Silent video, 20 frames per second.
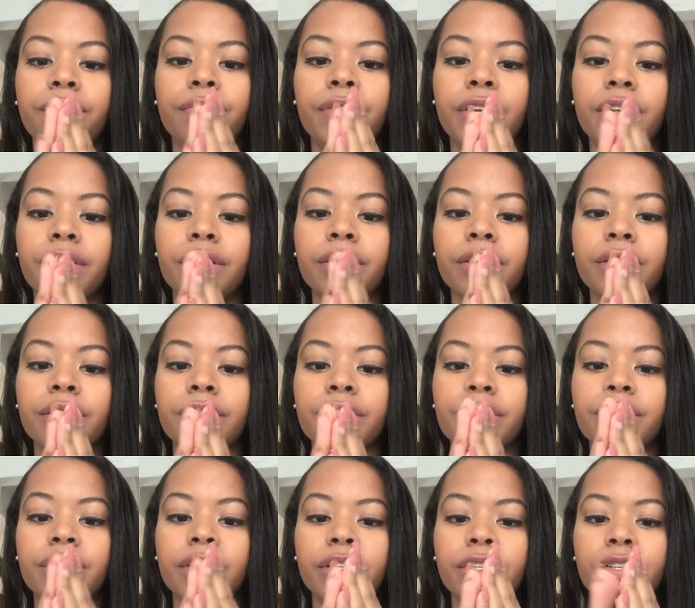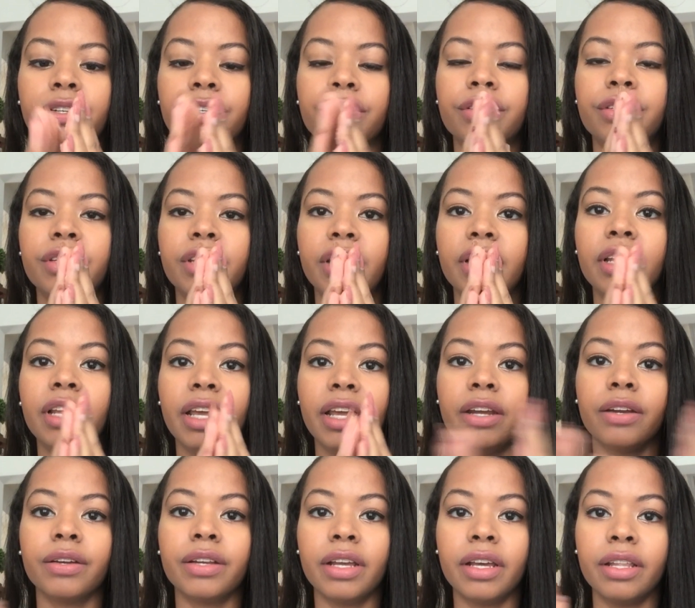fingers, your skin
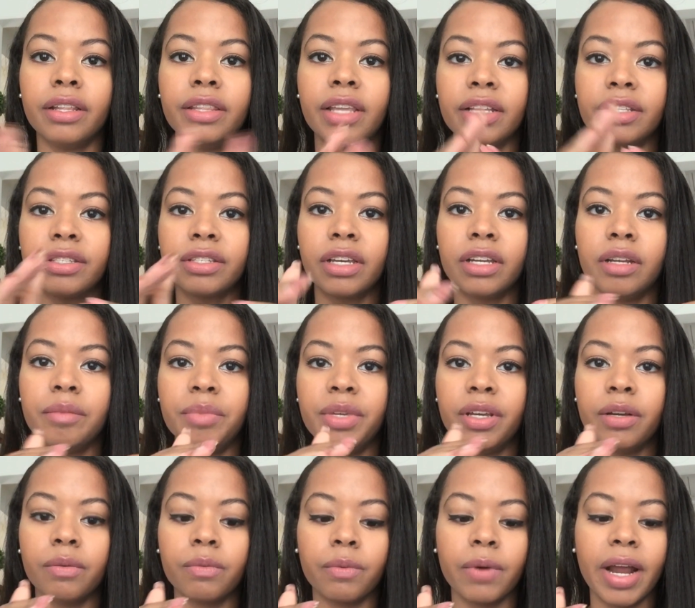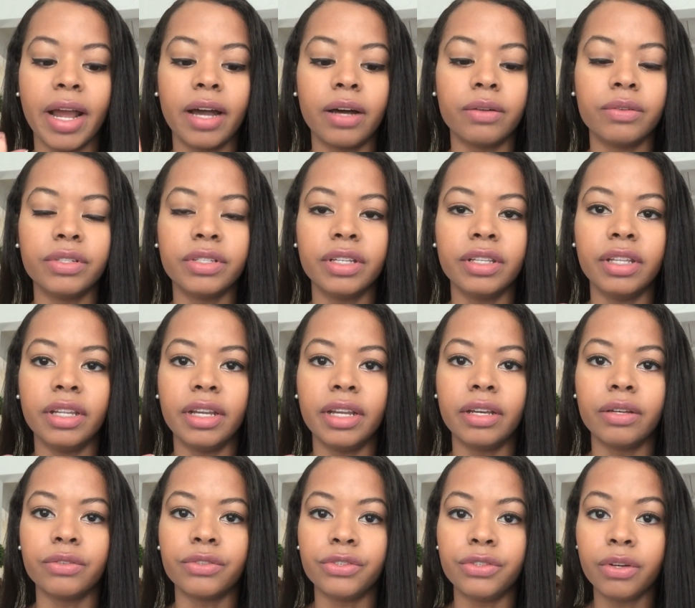area that's going to be around the nails.